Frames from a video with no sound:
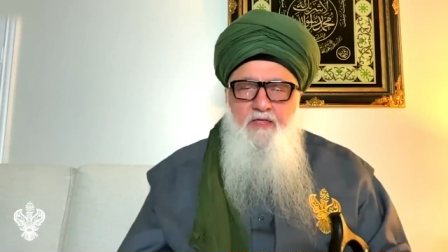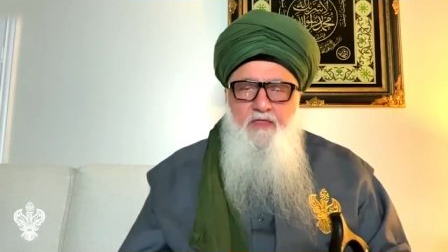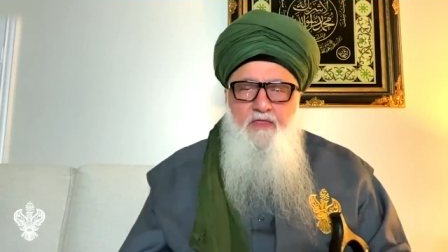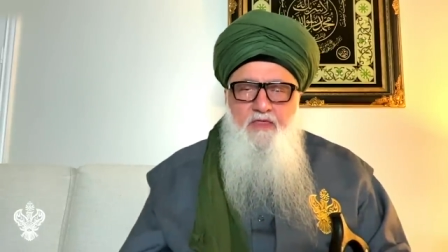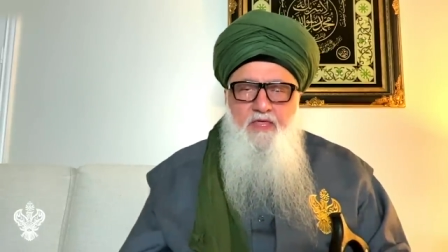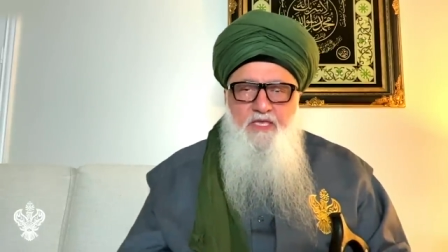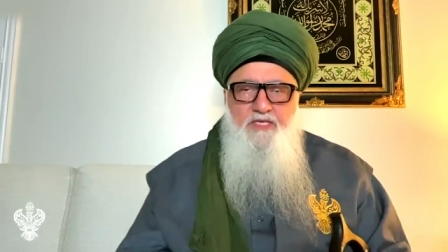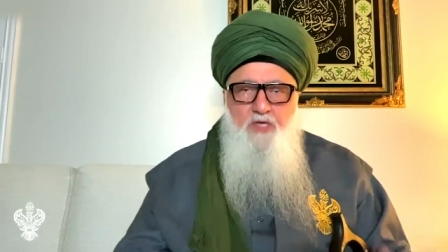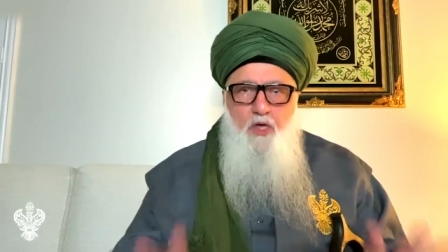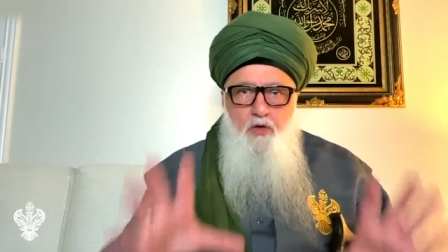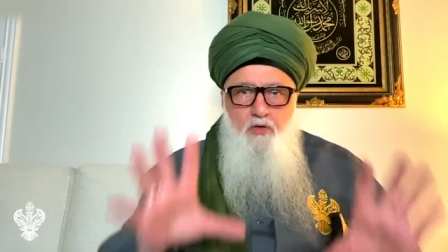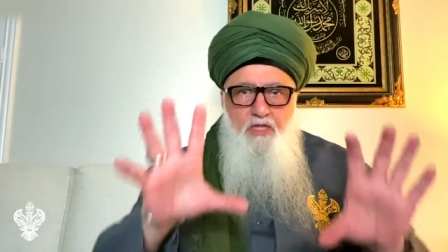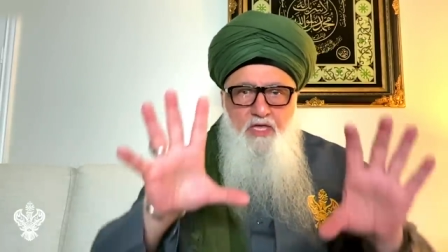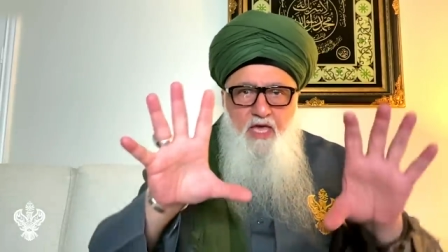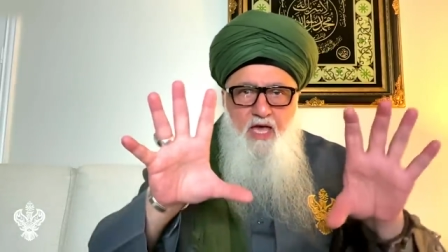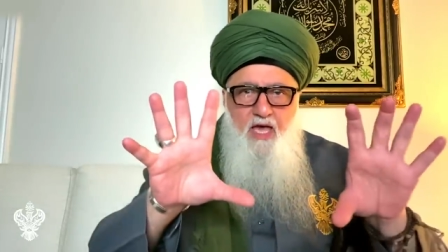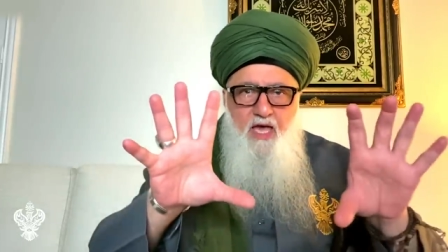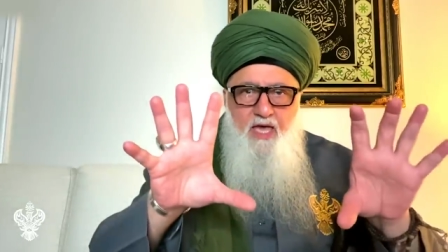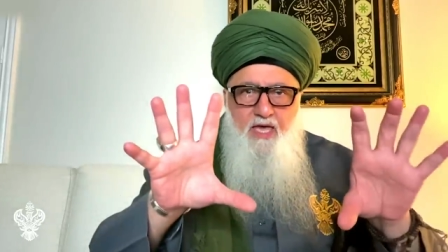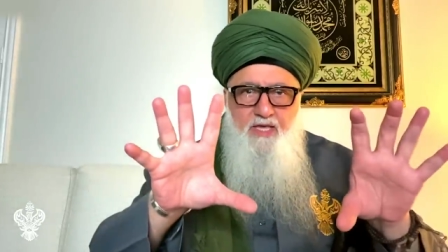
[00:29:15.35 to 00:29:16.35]
these
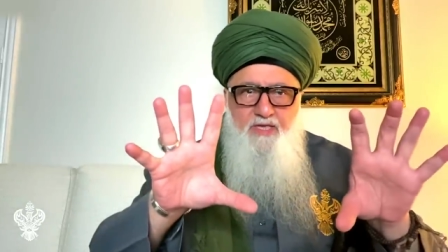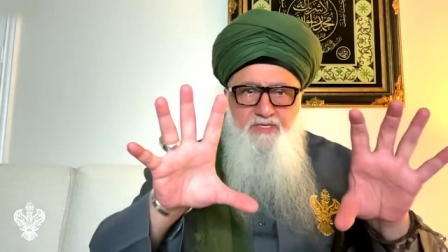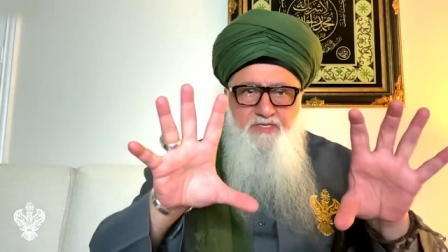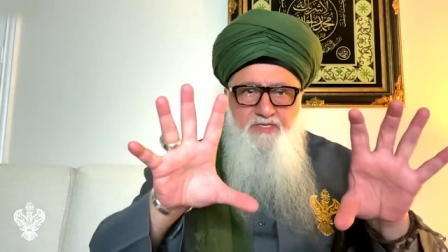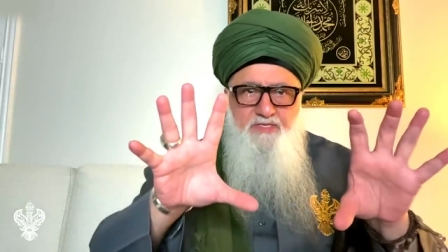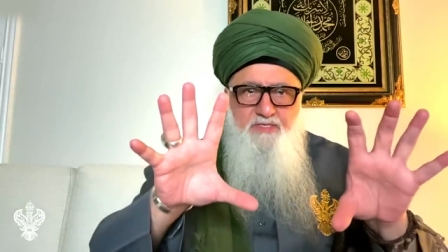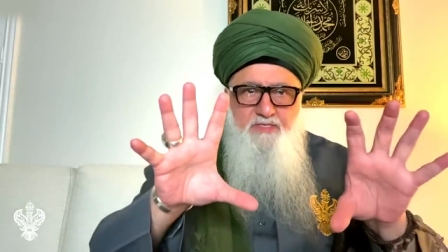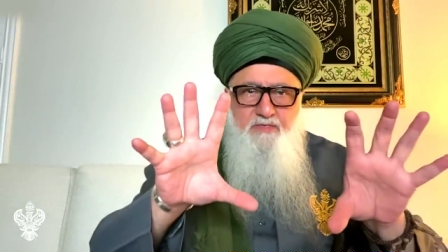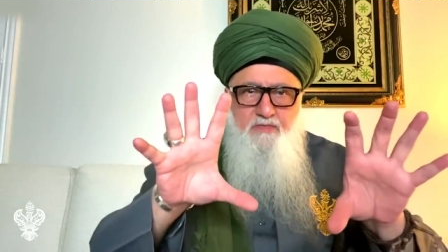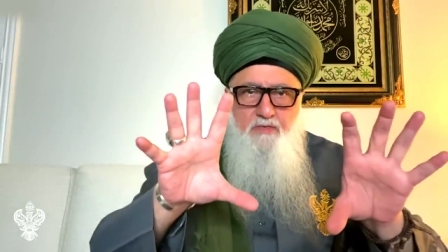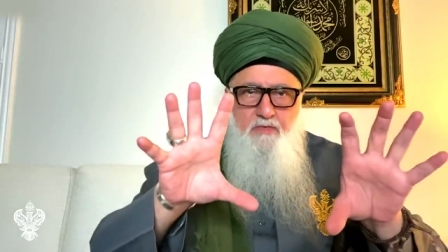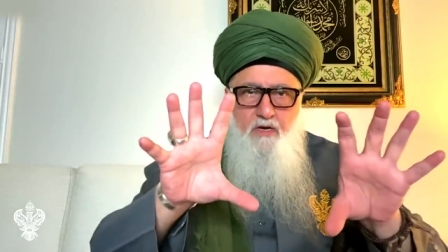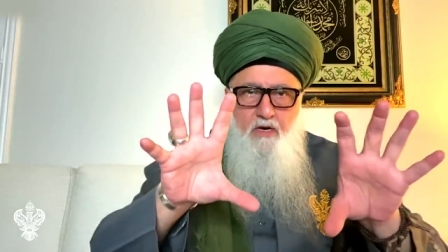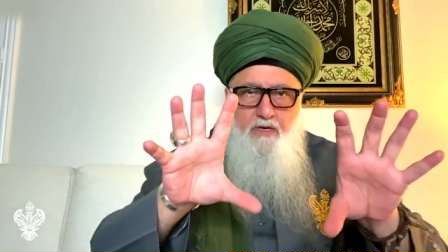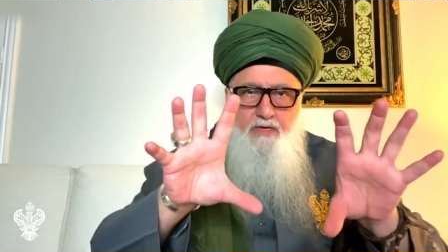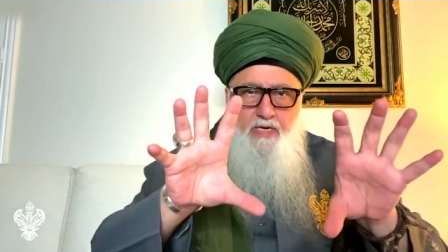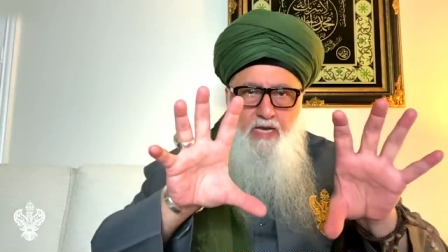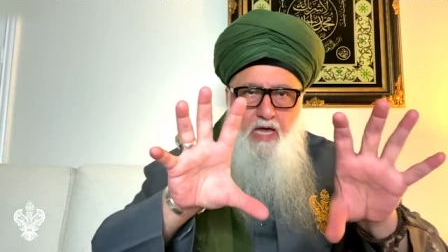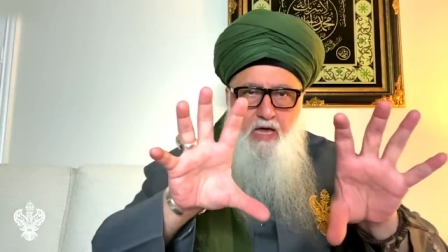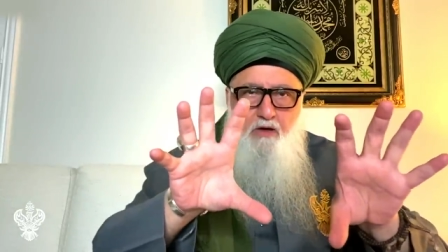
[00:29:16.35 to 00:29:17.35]
holy eyes
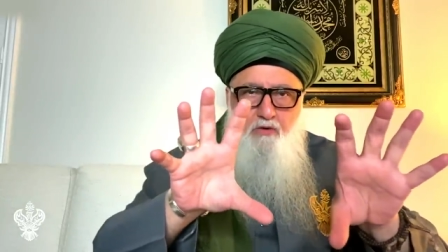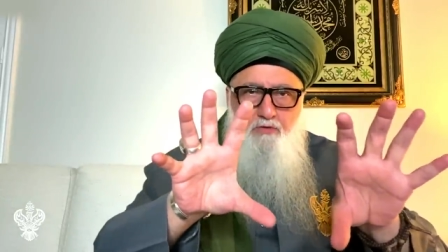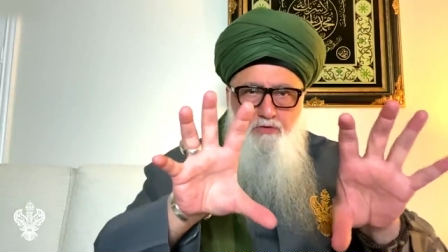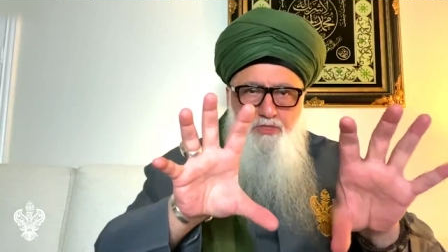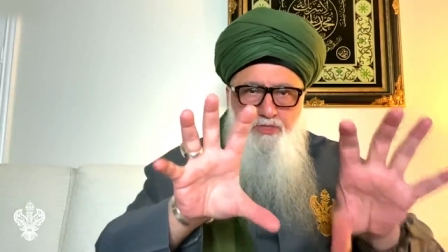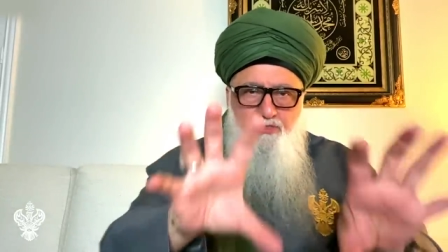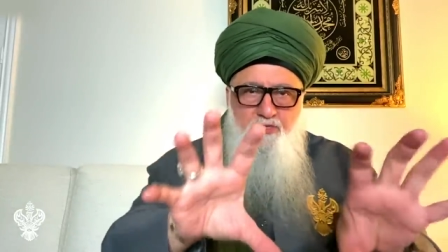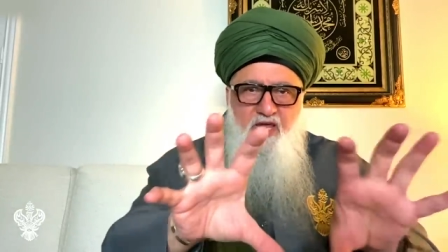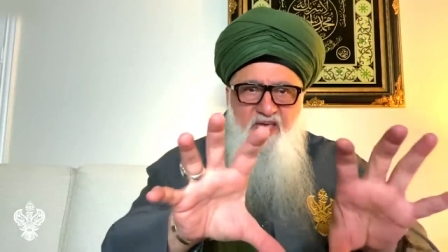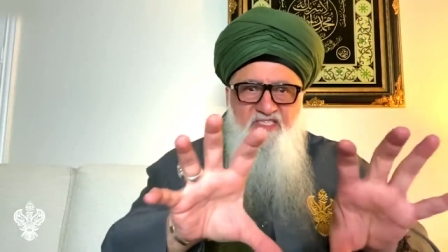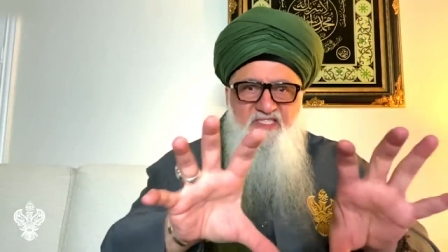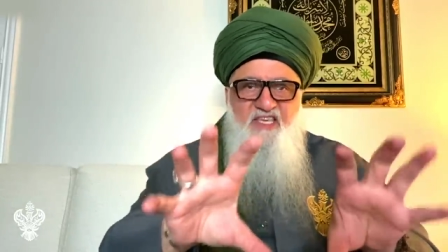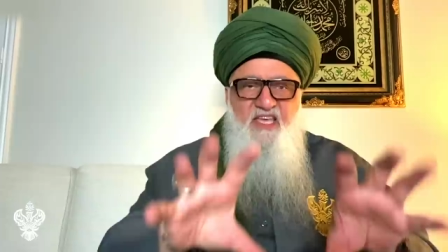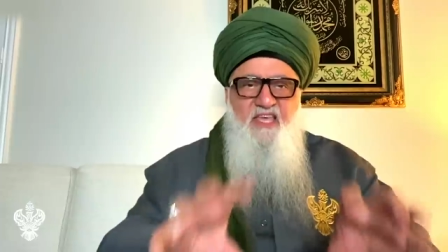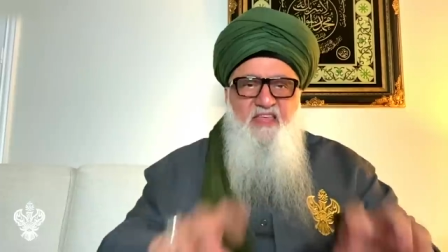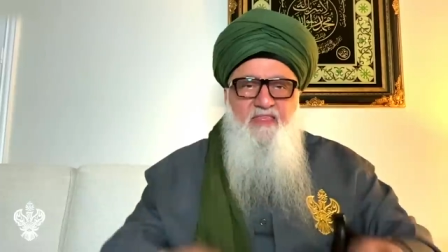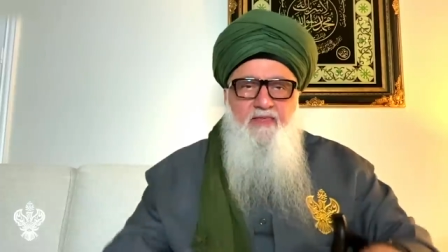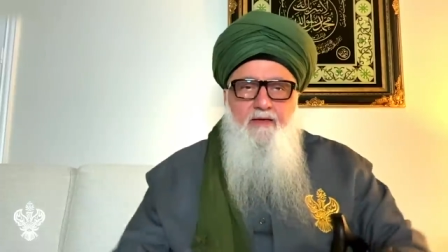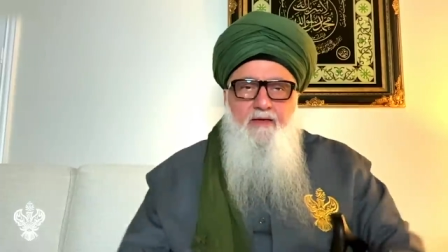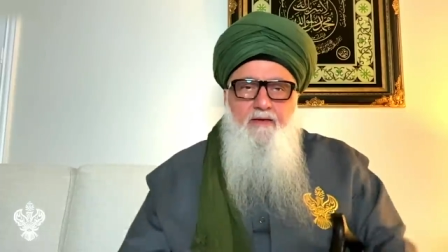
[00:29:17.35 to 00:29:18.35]
are now
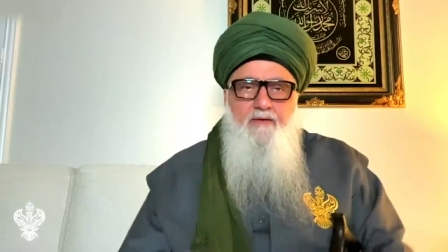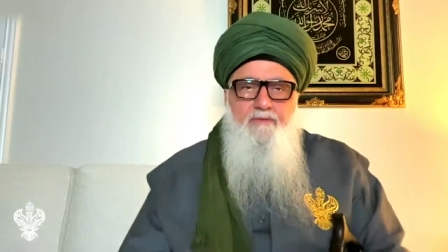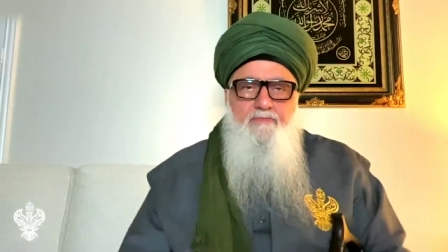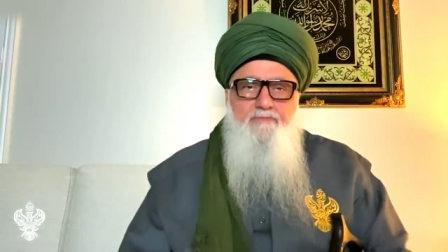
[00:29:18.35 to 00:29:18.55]
dressing.